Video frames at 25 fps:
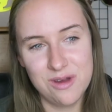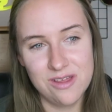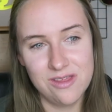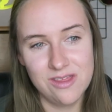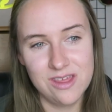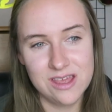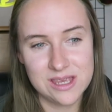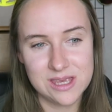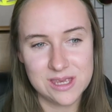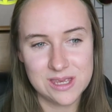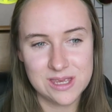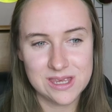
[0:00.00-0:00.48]

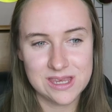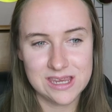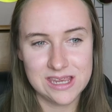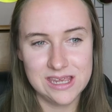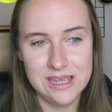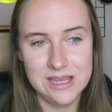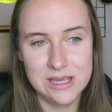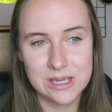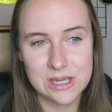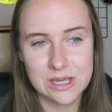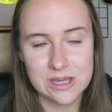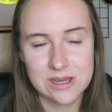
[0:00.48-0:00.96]
this
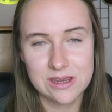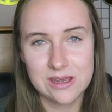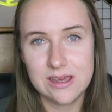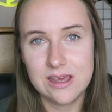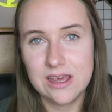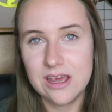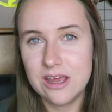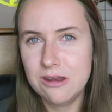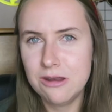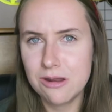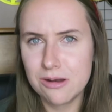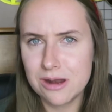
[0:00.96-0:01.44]
is
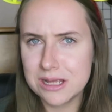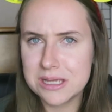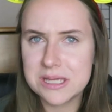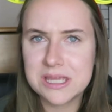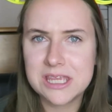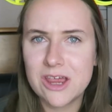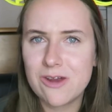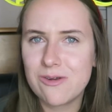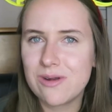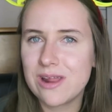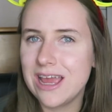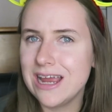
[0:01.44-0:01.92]
not
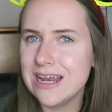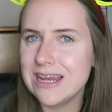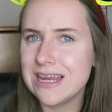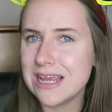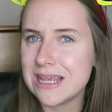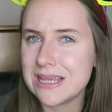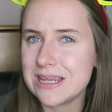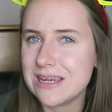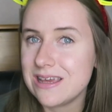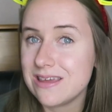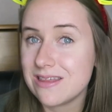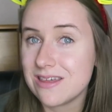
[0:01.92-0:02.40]
necessarily a
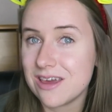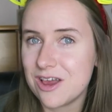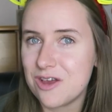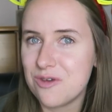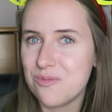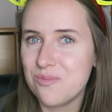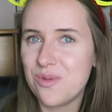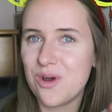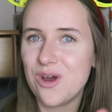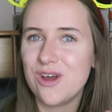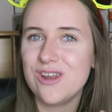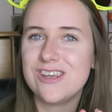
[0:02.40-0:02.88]
Disney
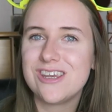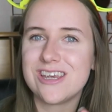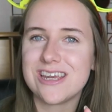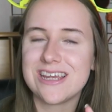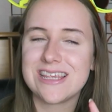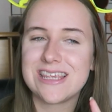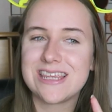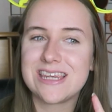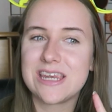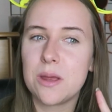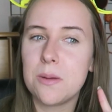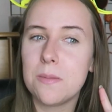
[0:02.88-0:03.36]
thing, but
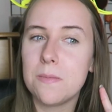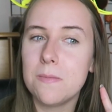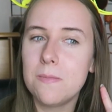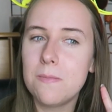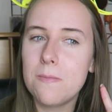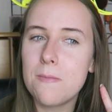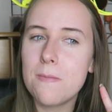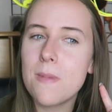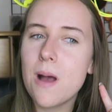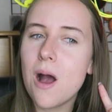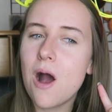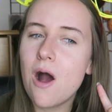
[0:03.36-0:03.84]
just
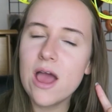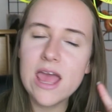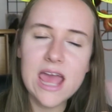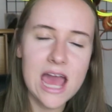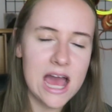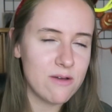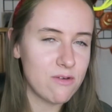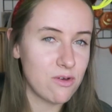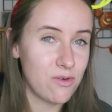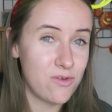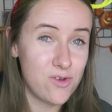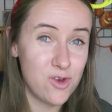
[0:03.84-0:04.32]
I
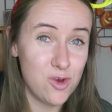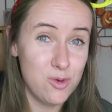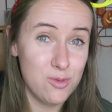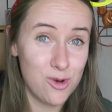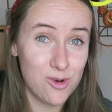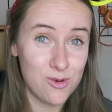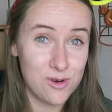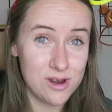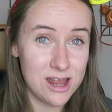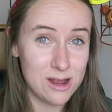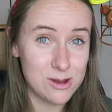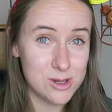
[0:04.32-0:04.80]
have a few
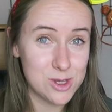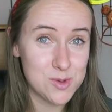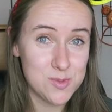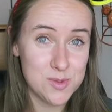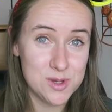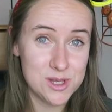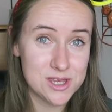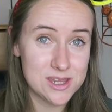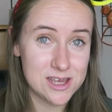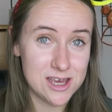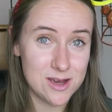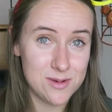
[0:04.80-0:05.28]
more
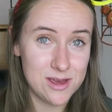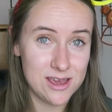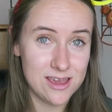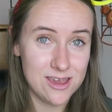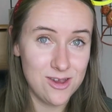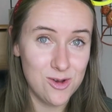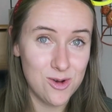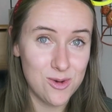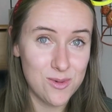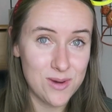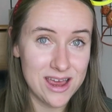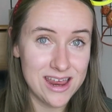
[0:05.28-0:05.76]
announcements coming
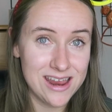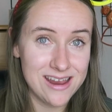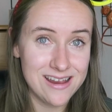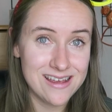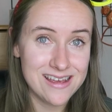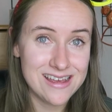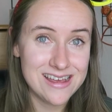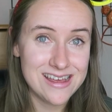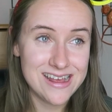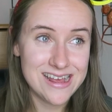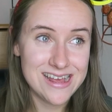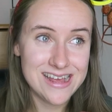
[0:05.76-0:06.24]
your way
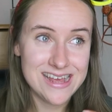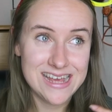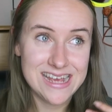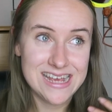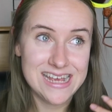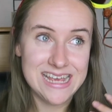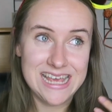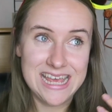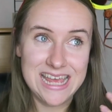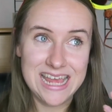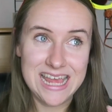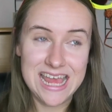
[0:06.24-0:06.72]

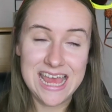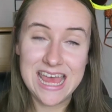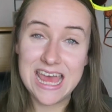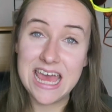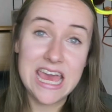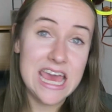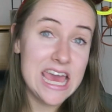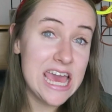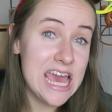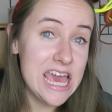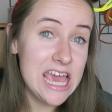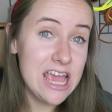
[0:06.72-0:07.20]

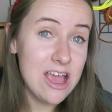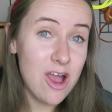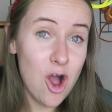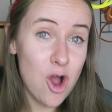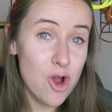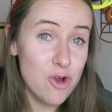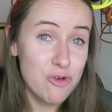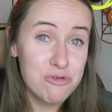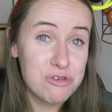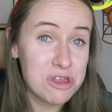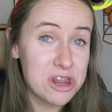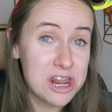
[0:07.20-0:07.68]

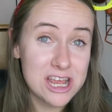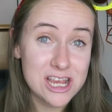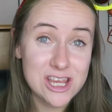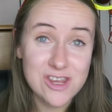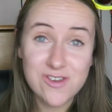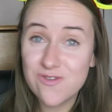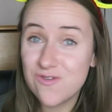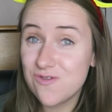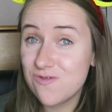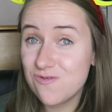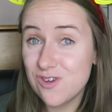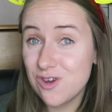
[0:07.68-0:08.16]
over the
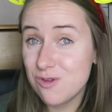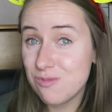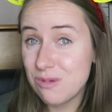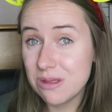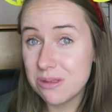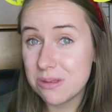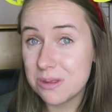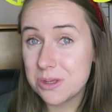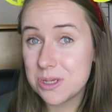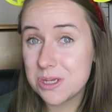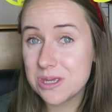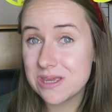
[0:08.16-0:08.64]
next few
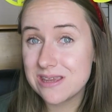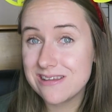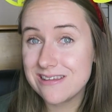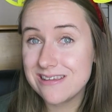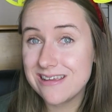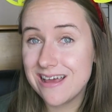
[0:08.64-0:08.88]
months.